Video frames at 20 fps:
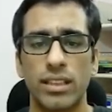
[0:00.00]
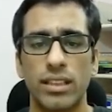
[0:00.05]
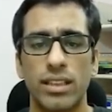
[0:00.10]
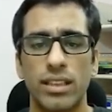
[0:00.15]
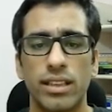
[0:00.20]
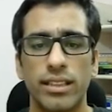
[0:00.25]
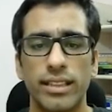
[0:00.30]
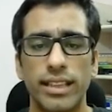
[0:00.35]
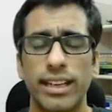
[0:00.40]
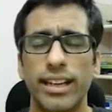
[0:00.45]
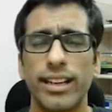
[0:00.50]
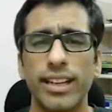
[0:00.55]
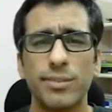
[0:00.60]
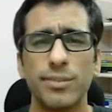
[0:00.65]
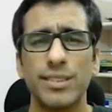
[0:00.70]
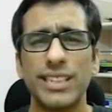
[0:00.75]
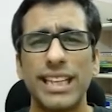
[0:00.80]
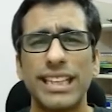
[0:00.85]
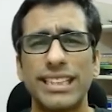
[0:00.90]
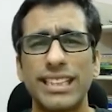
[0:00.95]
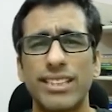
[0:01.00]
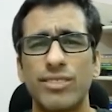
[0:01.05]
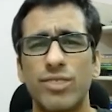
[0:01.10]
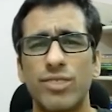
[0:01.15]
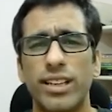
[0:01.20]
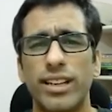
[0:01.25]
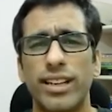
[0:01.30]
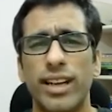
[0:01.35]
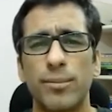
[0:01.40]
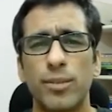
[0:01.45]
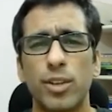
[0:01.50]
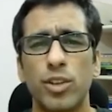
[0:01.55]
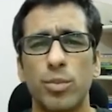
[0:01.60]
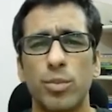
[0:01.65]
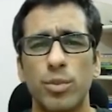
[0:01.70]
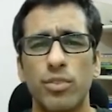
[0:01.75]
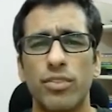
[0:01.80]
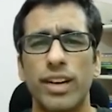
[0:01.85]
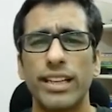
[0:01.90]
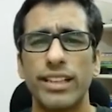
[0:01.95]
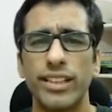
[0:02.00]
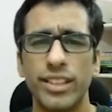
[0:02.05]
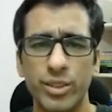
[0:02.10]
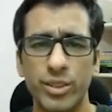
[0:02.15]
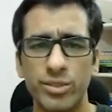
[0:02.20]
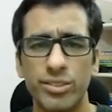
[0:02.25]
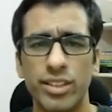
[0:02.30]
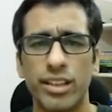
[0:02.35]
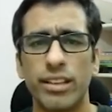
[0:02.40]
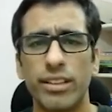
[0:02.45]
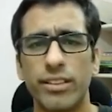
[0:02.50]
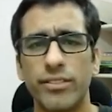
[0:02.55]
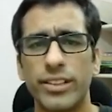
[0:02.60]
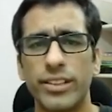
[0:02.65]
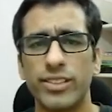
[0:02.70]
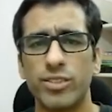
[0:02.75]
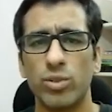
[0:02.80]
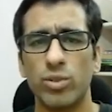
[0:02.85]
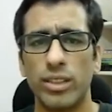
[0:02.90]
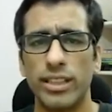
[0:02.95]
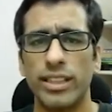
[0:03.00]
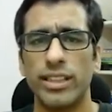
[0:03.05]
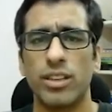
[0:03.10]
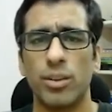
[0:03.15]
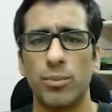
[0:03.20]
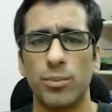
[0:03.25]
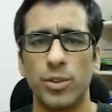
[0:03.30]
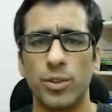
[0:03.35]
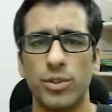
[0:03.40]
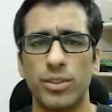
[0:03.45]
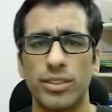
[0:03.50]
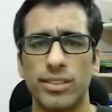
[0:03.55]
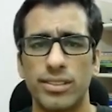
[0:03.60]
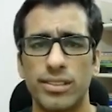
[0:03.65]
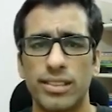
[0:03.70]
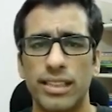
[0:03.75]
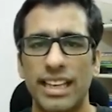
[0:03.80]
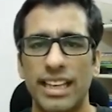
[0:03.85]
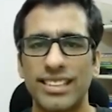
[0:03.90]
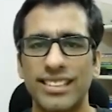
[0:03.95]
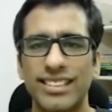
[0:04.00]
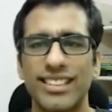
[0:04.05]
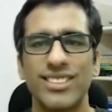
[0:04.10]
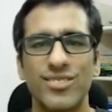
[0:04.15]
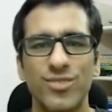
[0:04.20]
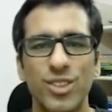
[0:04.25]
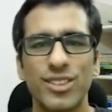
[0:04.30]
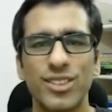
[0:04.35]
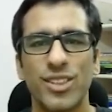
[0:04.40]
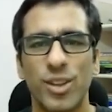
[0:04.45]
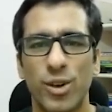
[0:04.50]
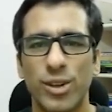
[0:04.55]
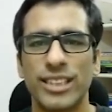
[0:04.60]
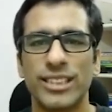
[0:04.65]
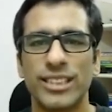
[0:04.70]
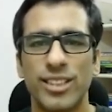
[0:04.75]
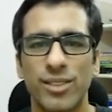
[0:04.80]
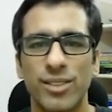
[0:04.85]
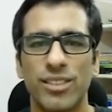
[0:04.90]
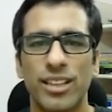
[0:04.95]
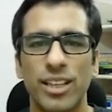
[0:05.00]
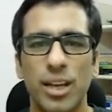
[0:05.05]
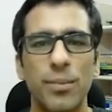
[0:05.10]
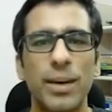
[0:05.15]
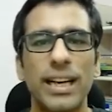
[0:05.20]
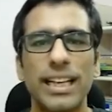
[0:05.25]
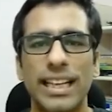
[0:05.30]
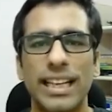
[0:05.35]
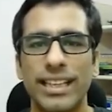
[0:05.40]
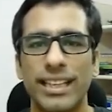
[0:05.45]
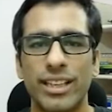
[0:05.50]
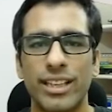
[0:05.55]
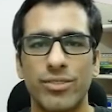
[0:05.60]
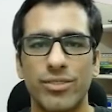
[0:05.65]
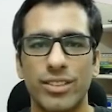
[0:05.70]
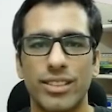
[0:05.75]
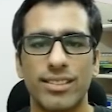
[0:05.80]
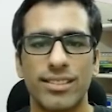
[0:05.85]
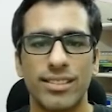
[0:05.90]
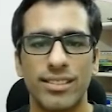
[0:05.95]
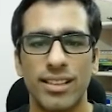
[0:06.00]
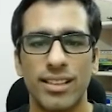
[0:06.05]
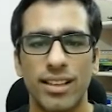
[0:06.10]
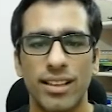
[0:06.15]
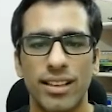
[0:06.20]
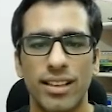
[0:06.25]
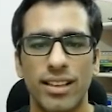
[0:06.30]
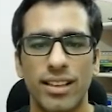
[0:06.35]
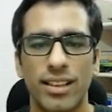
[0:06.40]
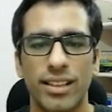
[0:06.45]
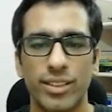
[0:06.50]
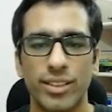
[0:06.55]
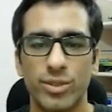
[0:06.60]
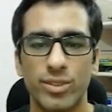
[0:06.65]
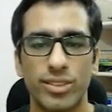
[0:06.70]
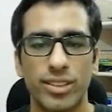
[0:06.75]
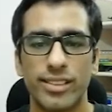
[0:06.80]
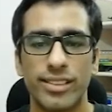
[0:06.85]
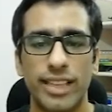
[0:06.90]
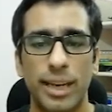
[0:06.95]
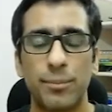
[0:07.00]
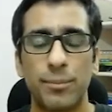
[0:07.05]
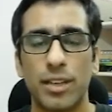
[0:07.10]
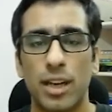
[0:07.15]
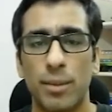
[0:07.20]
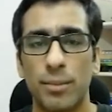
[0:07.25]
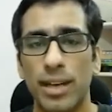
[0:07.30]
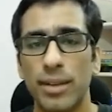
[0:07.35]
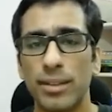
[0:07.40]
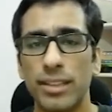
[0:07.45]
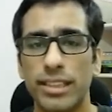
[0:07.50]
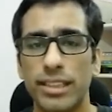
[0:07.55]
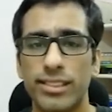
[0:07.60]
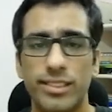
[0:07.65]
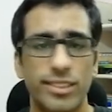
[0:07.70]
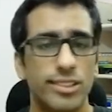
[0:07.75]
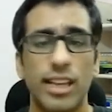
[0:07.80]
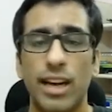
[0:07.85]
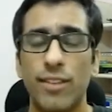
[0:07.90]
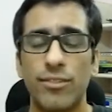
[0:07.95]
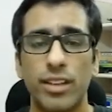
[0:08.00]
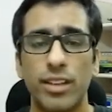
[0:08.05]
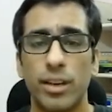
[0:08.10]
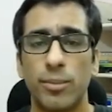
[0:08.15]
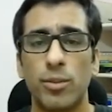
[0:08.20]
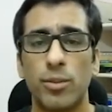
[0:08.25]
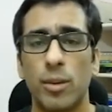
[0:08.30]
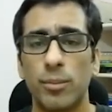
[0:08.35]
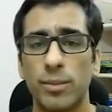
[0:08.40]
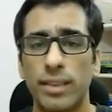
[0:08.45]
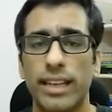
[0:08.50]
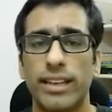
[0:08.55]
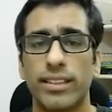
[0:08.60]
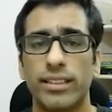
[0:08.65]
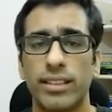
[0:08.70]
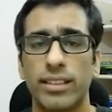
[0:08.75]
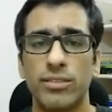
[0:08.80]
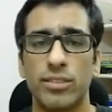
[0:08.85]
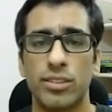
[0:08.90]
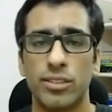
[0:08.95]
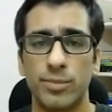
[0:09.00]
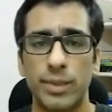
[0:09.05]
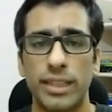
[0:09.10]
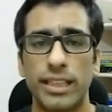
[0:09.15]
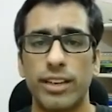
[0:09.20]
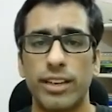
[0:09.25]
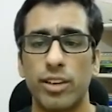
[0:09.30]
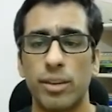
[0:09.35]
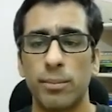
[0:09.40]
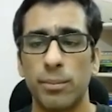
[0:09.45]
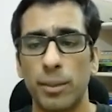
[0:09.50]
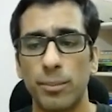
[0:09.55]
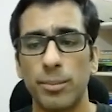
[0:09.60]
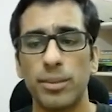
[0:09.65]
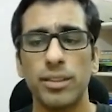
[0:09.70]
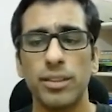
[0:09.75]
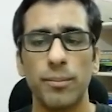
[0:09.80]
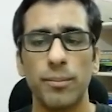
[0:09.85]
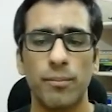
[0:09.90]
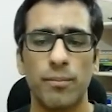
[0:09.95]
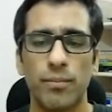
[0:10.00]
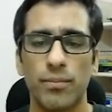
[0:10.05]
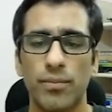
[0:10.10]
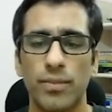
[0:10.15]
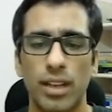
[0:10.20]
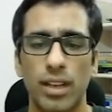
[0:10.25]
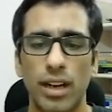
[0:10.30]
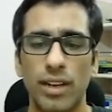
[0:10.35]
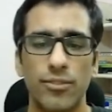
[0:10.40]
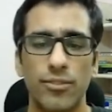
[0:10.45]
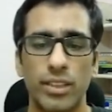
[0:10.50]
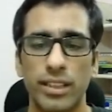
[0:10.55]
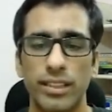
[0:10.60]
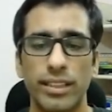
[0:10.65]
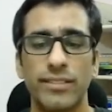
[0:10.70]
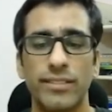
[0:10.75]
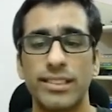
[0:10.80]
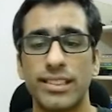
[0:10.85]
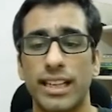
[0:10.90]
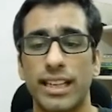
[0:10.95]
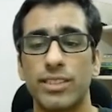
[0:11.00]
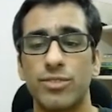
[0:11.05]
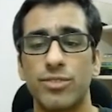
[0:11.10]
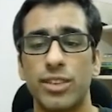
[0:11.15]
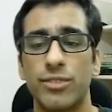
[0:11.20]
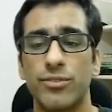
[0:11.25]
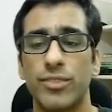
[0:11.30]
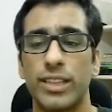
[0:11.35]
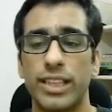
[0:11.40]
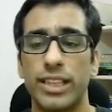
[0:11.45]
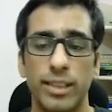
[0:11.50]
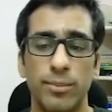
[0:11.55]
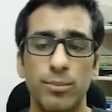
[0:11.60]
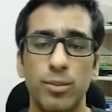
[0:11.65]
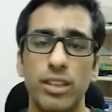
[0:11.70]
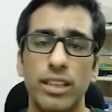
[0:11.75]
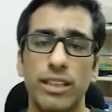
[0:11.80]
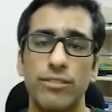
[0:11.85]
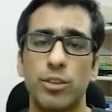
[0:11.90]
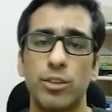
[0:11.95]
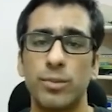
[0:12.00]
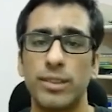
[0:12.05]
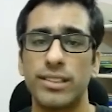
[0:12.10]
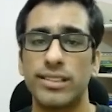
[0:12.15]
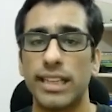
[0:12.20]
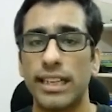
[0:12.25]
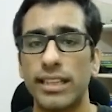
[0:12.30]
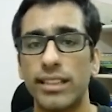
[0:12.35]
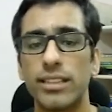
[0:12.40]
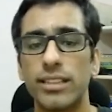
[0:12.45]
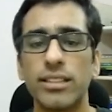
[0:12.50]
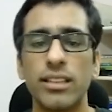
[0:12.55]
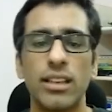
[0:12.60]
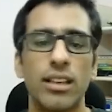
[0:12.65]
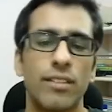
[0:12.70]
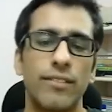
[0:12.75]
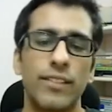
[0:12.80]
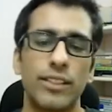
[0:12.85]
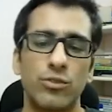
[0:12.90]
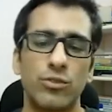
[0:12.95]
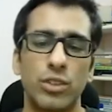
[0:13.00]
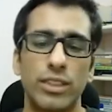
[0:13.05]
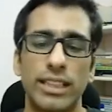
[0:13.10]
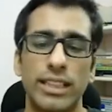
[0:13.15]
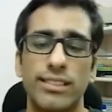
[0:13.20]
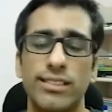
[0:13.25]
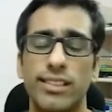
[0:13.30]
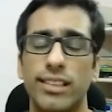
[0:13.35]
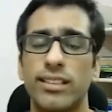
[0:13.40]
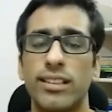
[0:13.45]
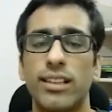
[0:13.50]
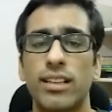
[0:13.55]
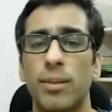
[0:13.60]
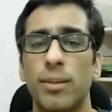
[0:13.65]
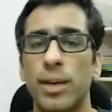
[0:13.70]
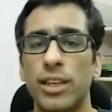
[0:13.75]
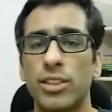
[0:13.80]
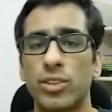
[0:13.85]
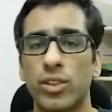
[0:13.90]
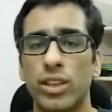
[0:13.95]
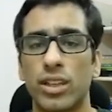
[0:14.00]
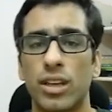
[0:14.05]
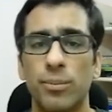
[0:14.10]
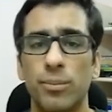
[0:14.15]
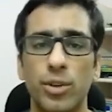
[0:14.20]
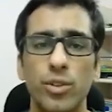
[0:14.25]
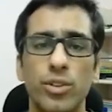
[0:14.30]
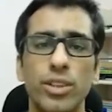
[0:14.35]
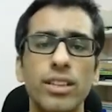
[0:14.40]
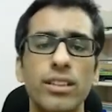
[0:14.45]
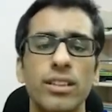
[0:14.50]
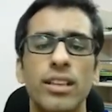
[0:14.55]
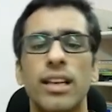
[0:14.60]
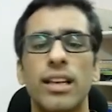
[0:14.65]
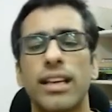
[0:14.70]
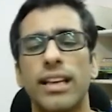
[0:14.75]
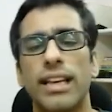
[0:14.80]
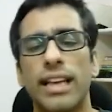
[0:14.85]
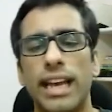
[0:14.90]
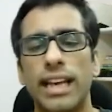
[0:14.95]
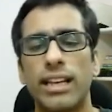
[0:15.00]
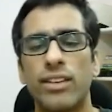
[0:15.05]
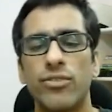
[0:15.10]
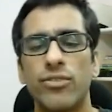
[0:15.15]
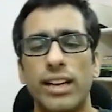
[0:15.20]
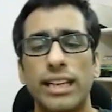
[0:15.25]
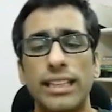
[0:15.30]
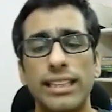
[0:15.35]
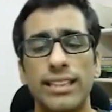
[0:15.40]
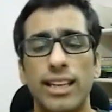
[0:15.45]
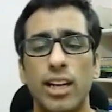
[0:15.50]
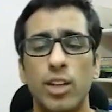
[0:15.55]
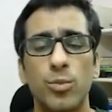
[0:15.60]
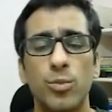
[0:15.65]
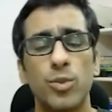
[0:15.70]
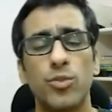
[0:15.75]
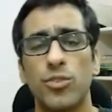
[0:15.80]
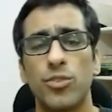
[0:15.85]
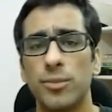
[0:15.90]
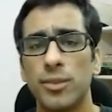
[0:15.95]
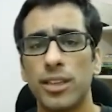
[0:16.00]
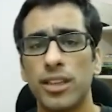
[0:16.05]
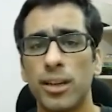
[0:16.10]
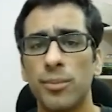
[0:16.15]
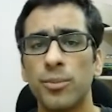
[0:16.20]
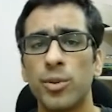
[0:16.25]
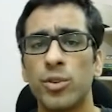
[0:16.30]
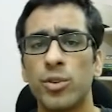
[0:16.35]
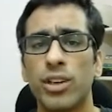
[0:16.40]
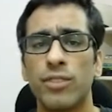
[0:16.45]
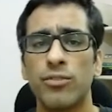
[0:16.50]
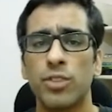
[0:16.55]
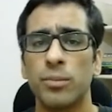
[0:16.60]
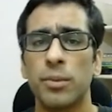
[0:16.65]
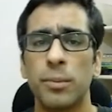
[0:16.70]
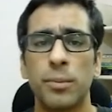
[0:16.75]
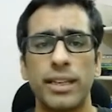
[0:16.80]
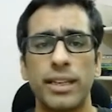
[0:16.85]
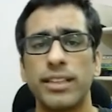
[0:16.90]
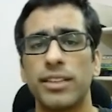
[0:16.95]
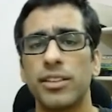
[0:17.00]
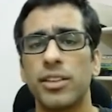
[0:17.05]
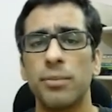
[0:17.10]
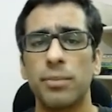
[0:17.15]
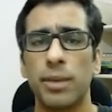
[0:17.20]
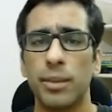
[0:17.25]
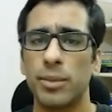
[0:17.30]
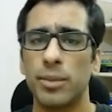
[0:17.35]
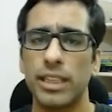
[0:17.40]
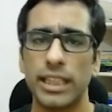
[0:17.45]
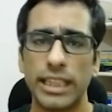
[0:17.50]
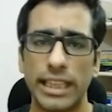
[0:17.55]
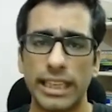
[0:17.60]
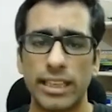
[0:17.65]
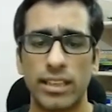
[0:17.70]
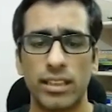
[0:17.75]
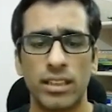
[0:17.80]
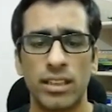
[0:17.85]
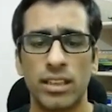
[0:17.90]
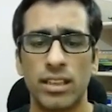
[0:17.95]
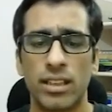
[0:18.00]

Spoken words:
teletypes like these were adapted to provide a user interface to early computers, and this was the origin of the command-line interface. Users typed commands after a prompt character was printed on paper. After they were satisfied with the input, they would press enter, which would then send the command to the computer, and finally the output from the computer would be printed on paper again.